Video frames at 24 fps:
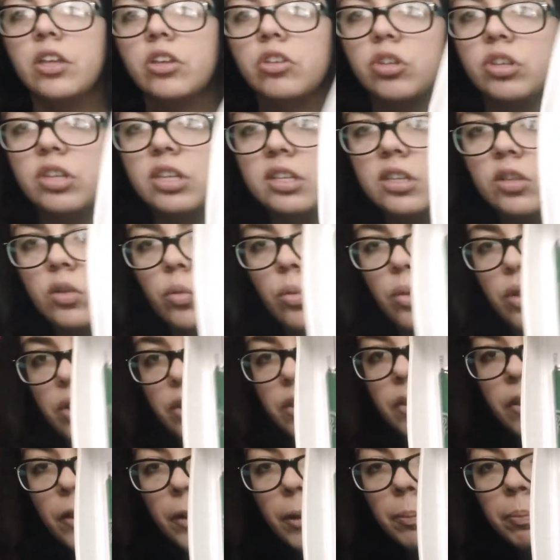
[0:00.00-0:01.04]
So this is a
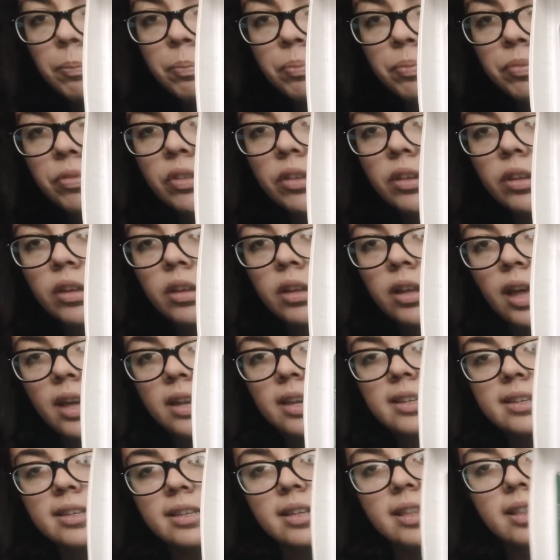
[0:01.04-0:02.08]
wand, and
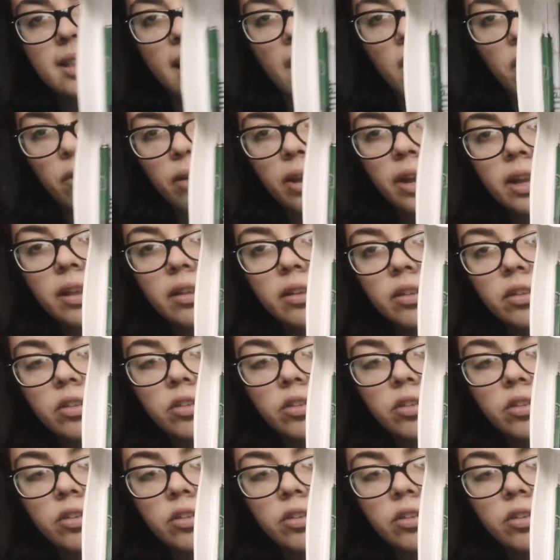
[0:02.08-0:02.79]
this is a diary.